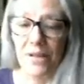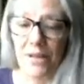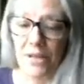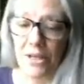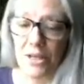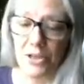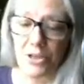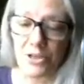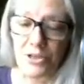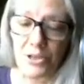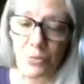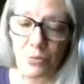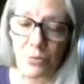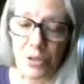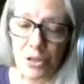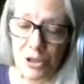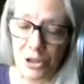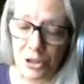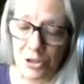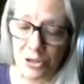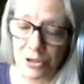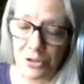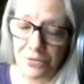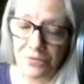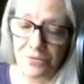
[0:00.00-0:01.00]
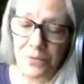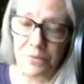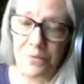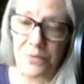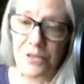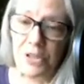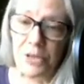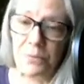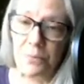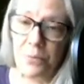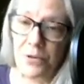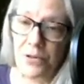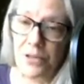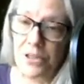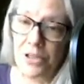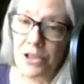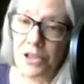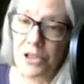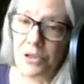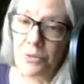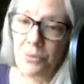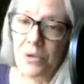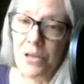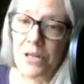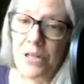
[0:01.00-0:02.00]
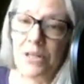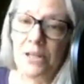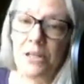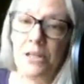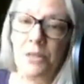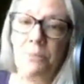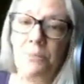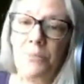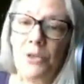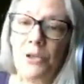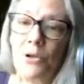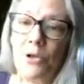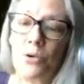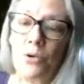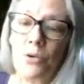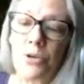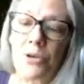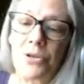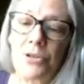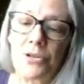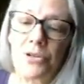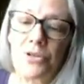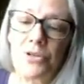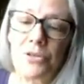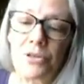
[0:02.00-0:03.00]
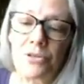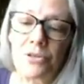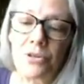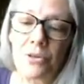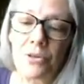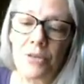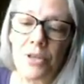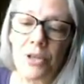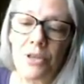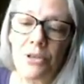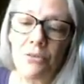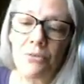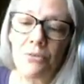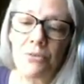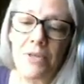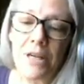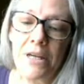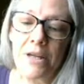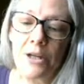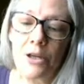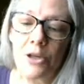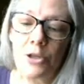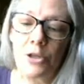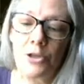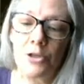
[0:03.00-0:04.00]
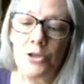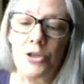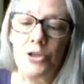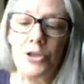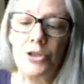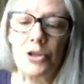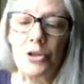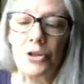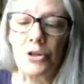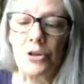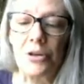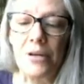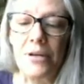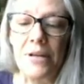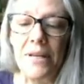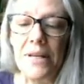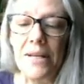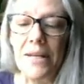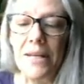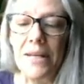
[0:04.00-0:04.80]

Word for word: So what you do from this point is you want to clip your corners so that you get a good turn.